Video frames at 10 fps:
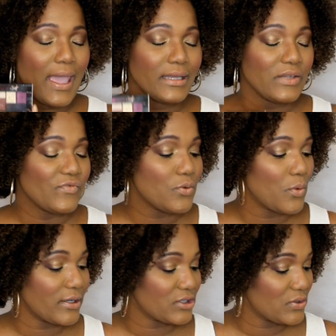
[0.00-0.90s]
and if you
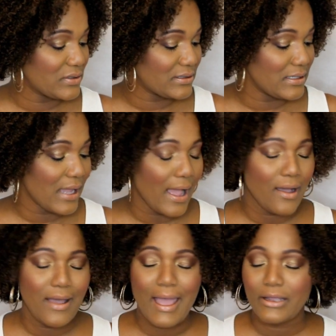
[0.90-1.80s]
want to see
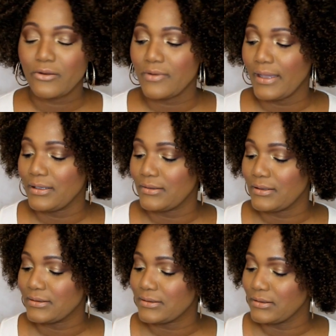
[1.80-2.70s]
how I created
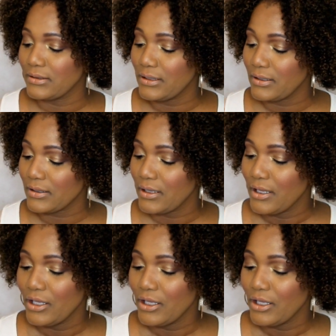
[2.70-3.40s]
this look